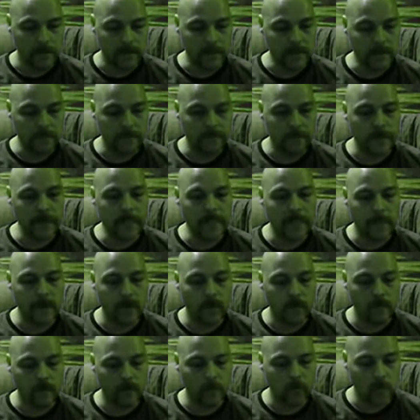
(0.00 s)
this
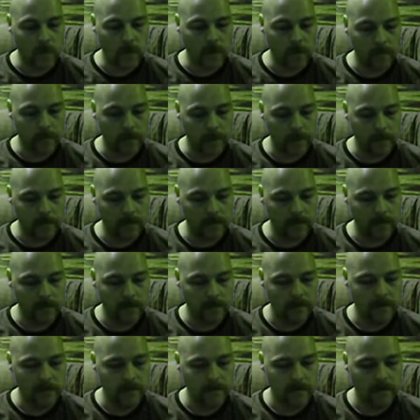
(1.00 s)
feeling overwhelming,
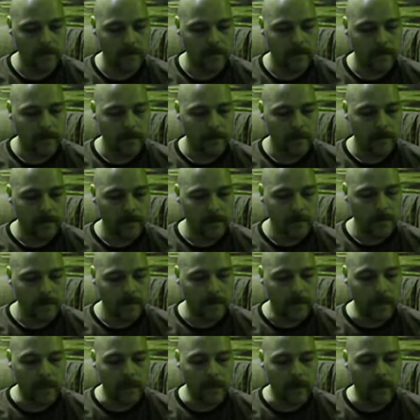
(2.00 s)

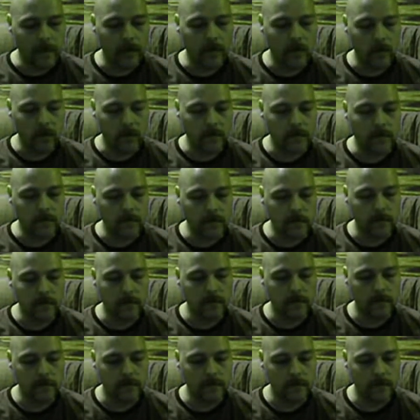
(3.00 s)
and I heard
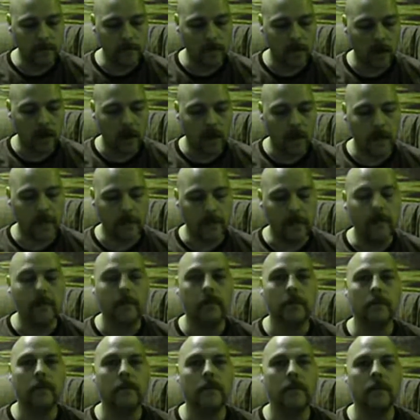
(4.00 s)
God
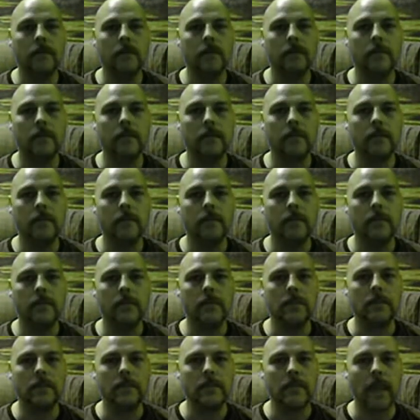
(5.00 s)

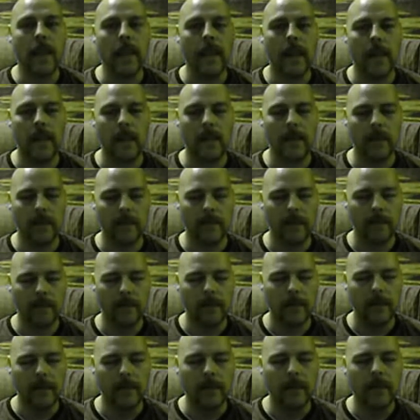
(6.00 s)
say,
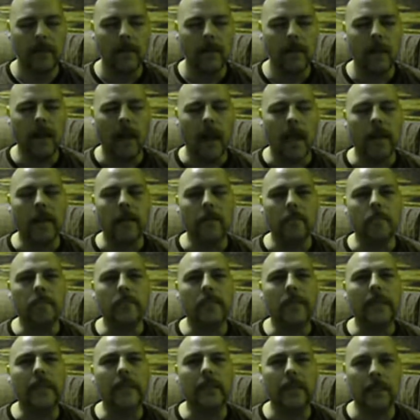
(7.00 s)
I am
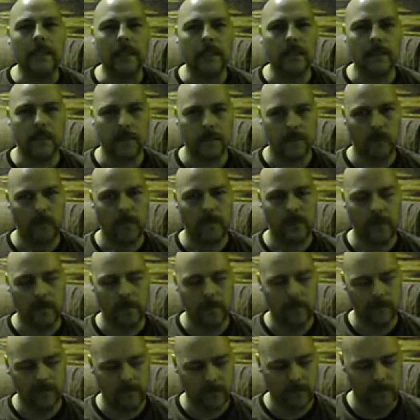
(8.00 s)
pleased with
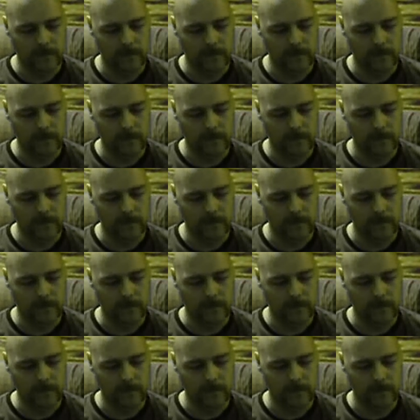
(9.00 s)
you.